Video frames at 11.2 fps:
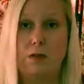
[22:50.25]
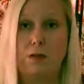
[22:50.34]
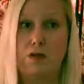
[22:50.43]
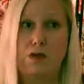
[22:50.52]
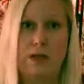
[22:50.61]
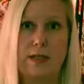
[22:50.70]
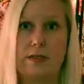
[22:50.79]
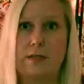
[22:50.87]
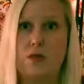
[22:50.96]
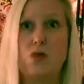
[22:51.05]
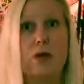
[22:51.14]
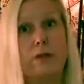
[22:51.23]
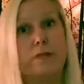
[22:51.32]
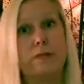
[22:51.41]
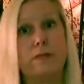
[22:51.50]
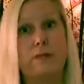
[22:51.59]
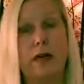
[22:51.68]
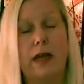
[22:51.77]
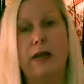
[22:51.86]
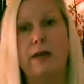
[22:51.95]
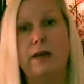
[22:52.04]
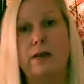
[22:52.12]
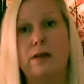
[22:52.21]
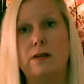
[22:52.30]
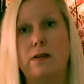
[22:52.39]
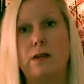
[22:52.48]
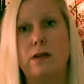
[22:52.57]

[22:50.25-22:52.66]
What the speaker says: stress is the norm, and